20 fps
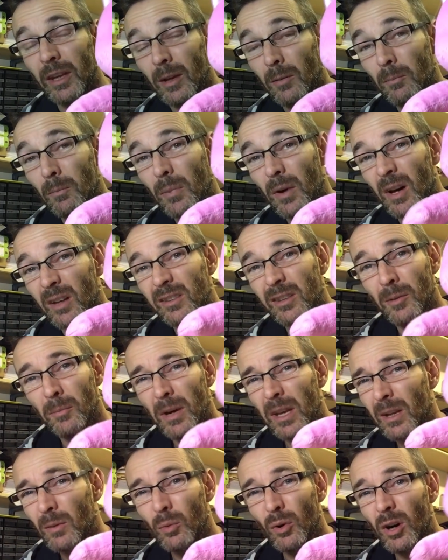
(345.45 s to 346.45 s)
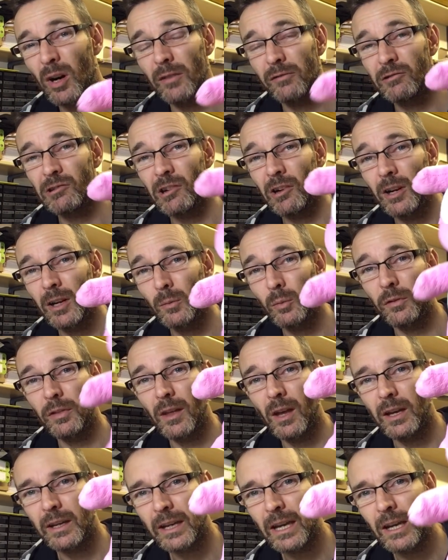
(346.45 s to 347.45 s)
in, but no matter what I've tried with
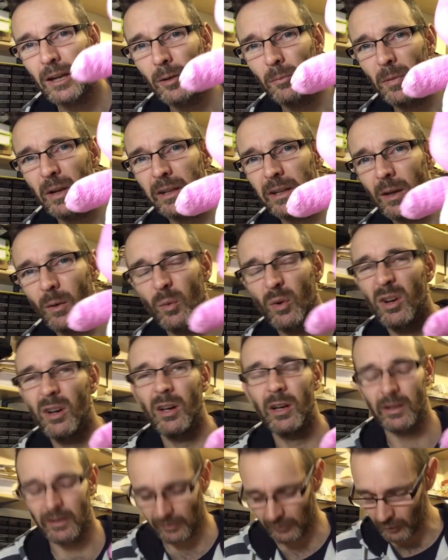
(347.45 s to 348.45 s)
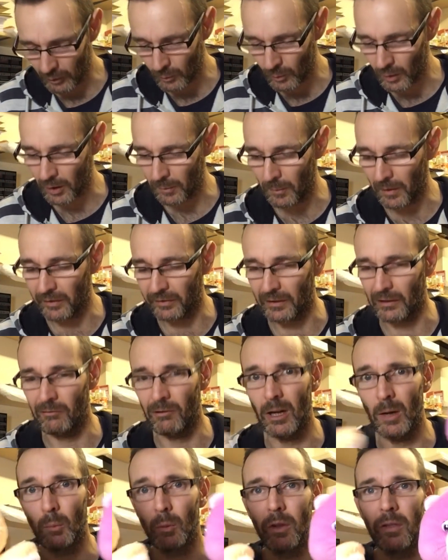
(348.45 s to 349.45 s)
that, cannot make it work. It's not worth messing
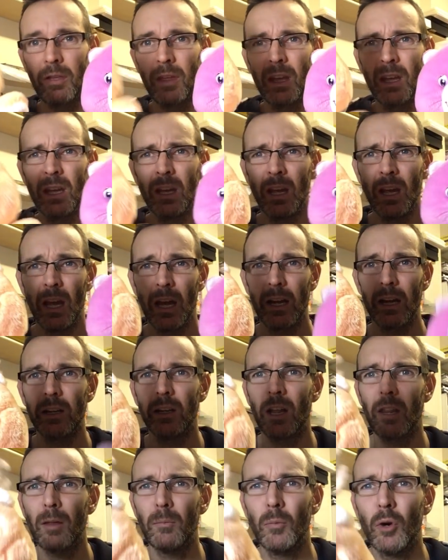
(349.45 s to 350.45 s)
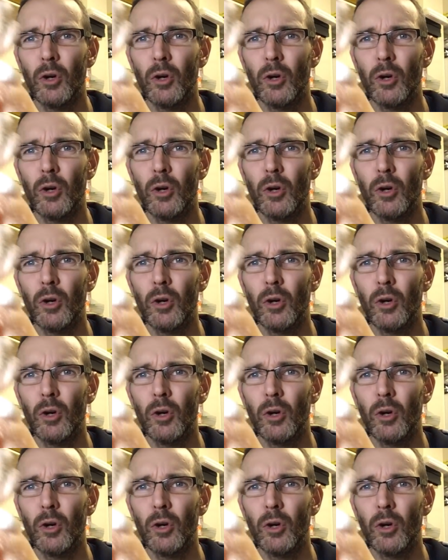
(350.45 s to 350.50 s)
around with. And another